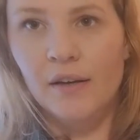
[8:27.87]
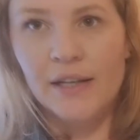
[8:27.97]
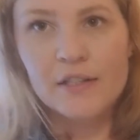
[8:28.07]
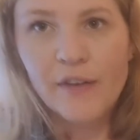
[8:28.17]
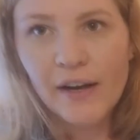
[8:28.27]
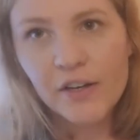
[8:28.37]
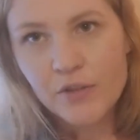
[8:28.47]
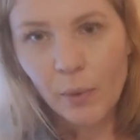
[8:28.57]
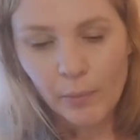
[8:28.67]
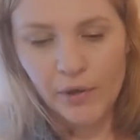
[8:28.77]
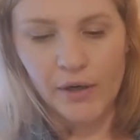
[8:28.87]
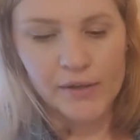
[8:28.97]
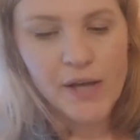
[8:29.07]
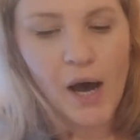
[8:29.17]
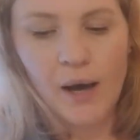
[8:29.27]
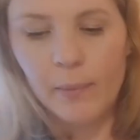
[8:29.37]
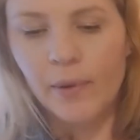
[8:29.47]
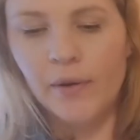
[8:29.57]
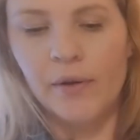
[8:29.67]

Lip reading: it's fine, I just won't put it on top.